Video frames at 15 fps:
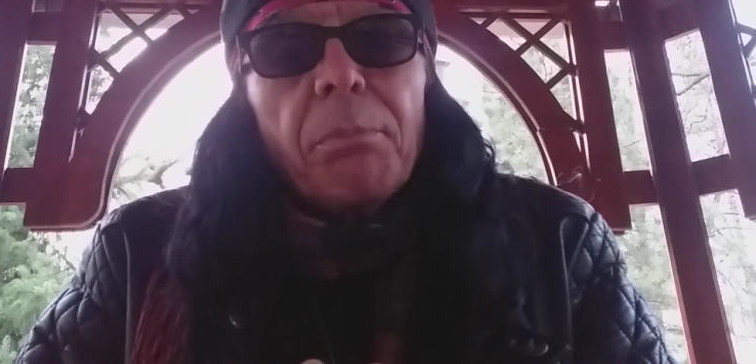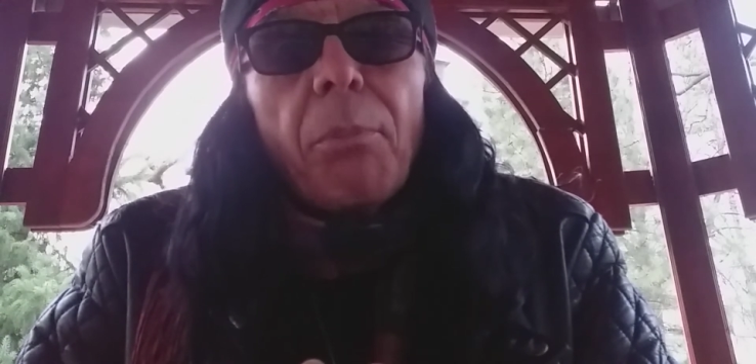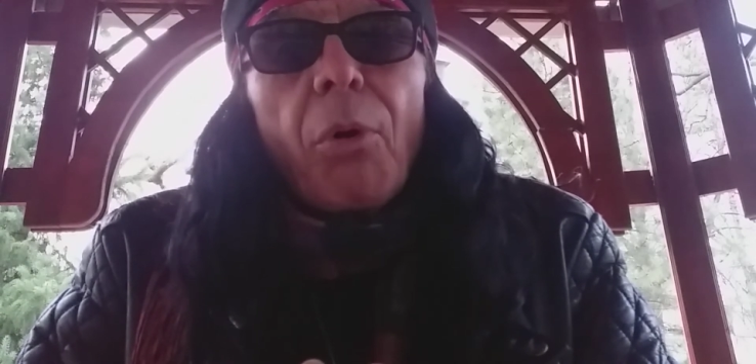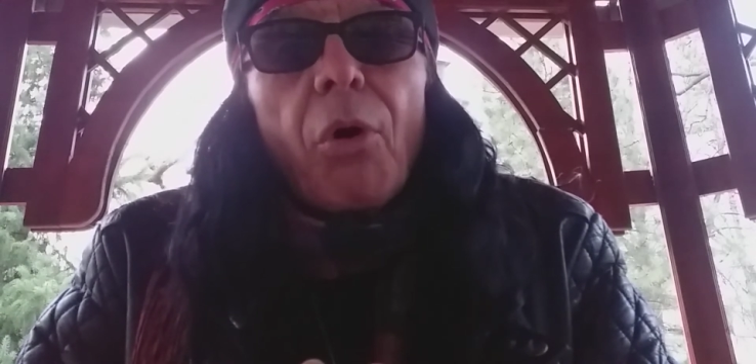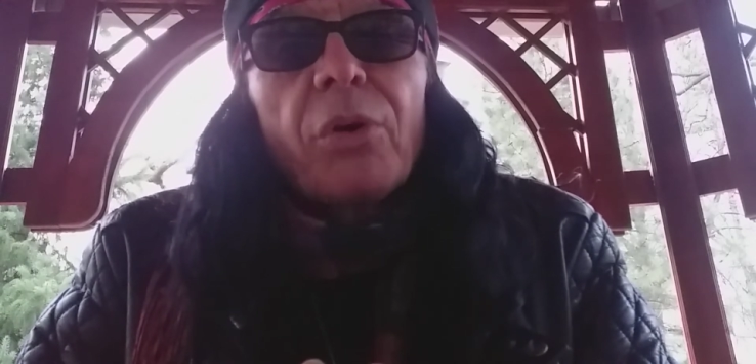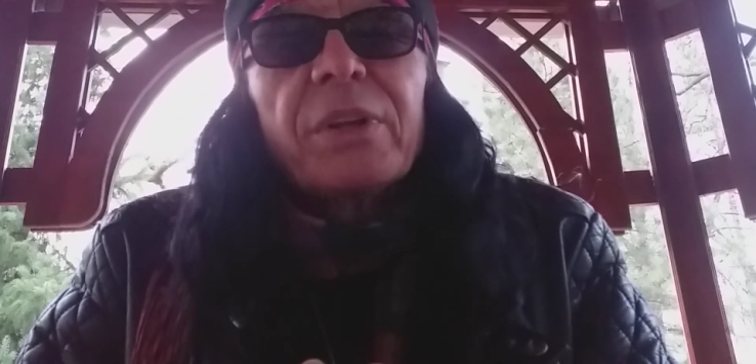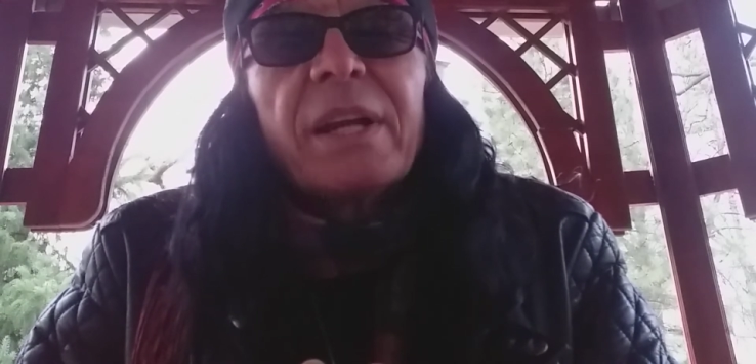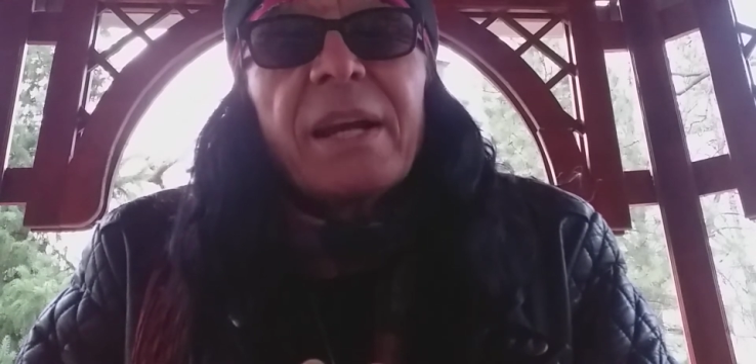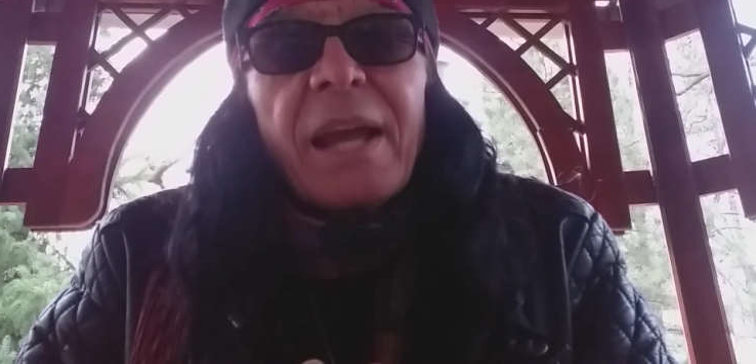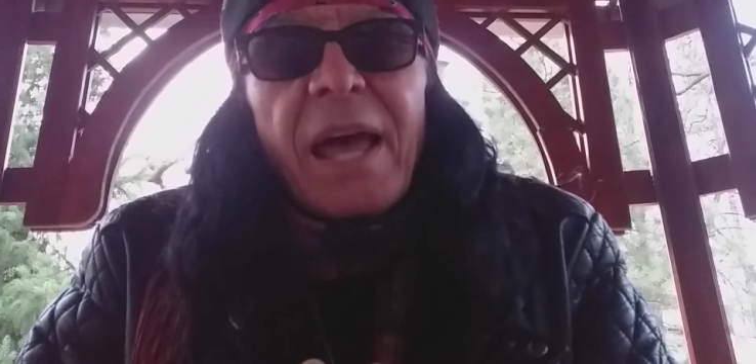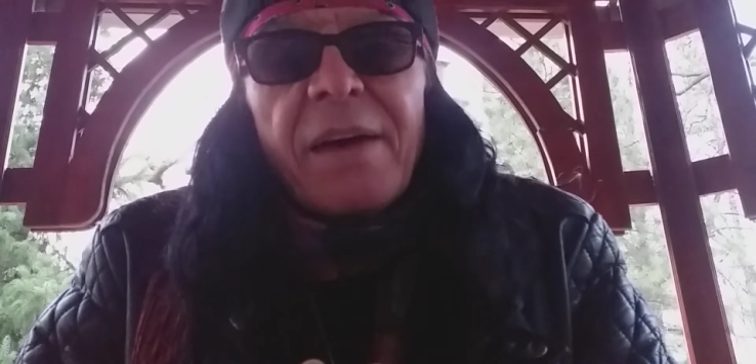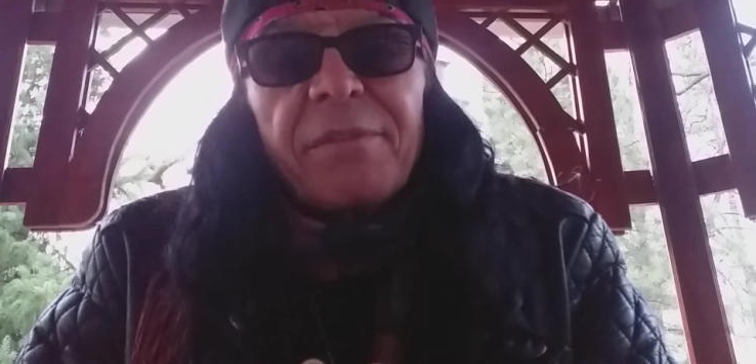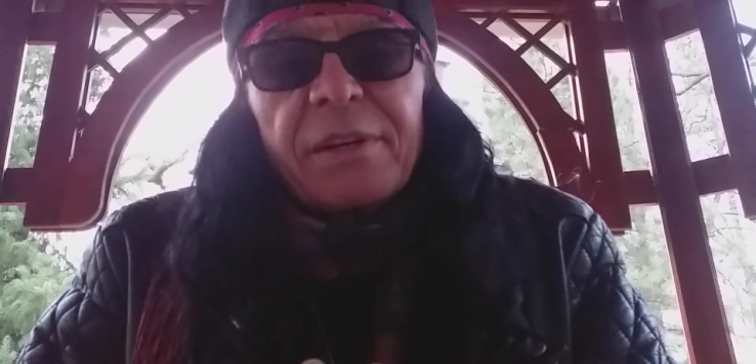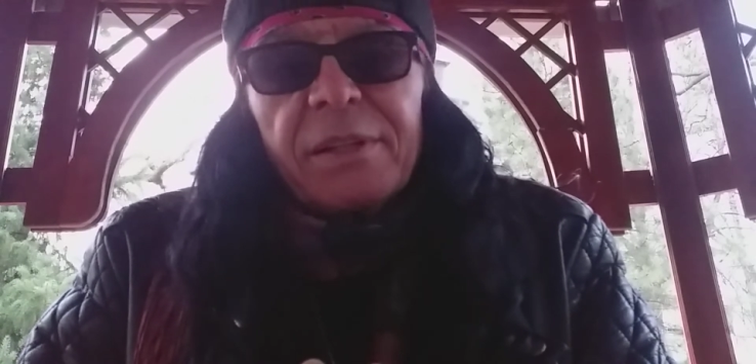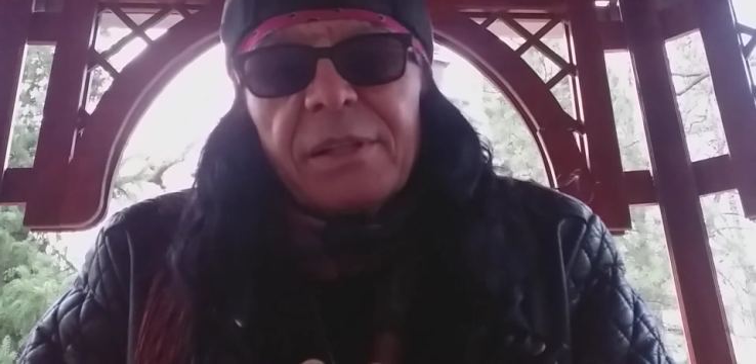more than
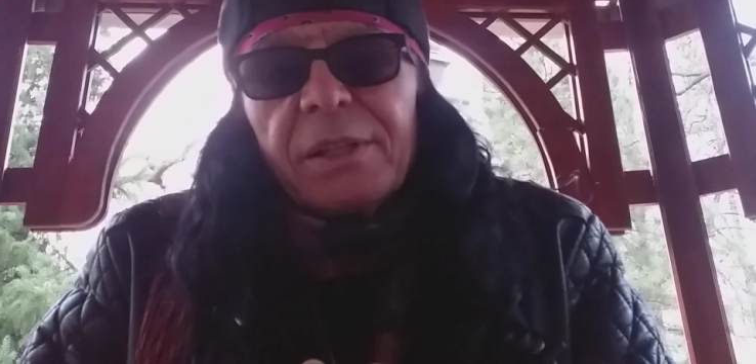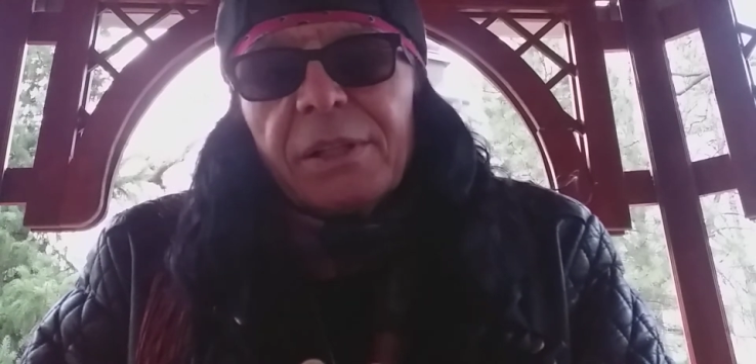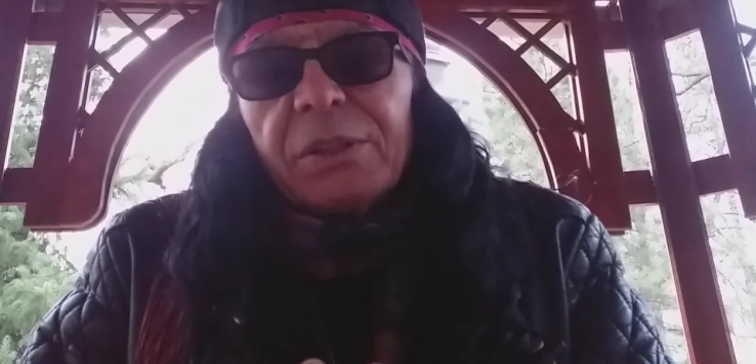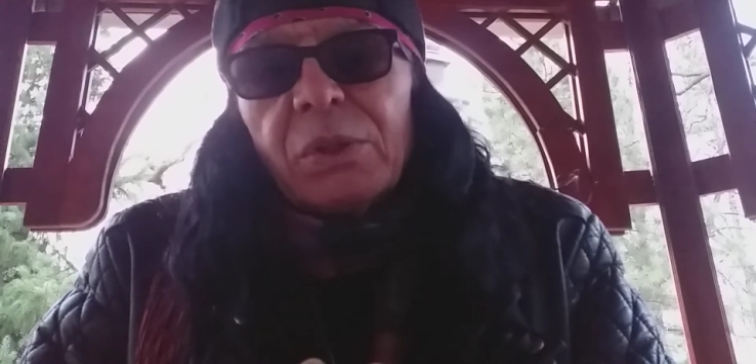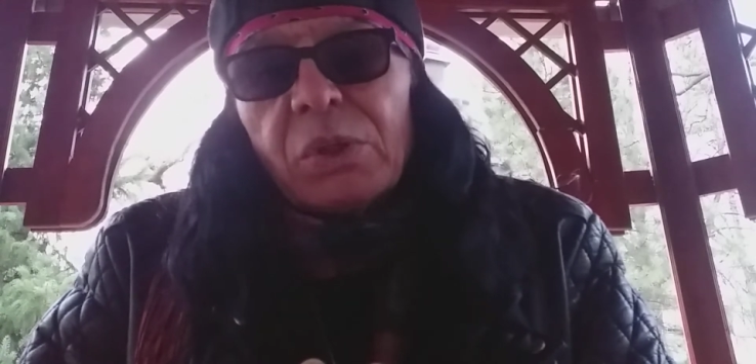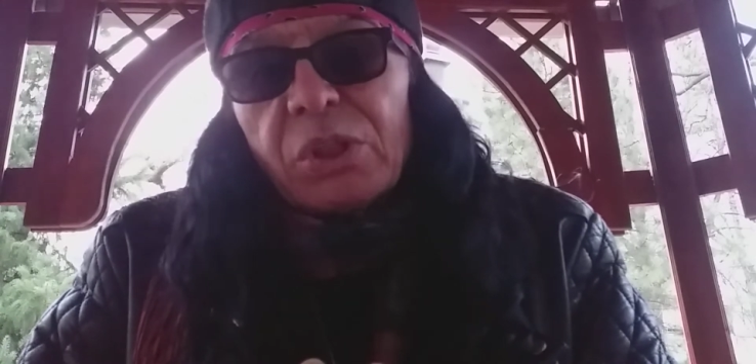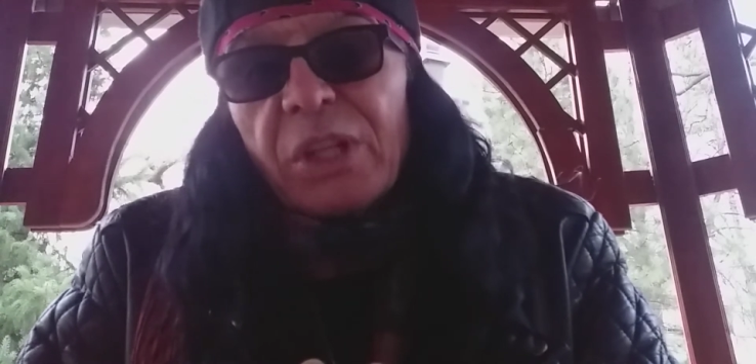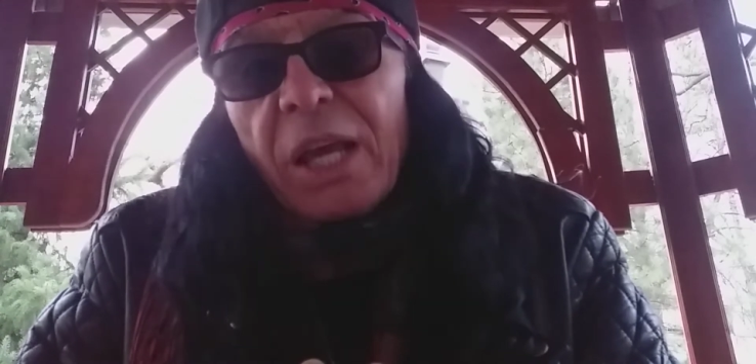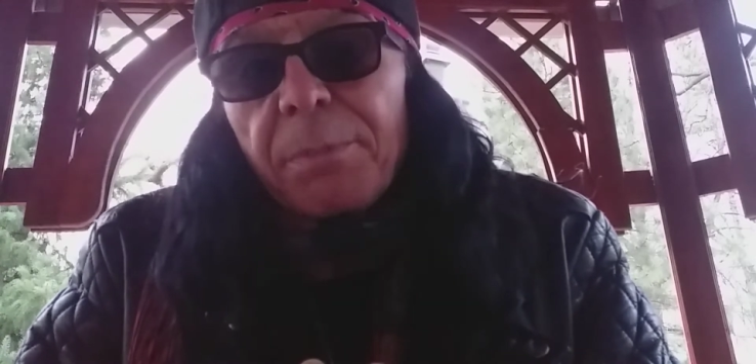ever to stay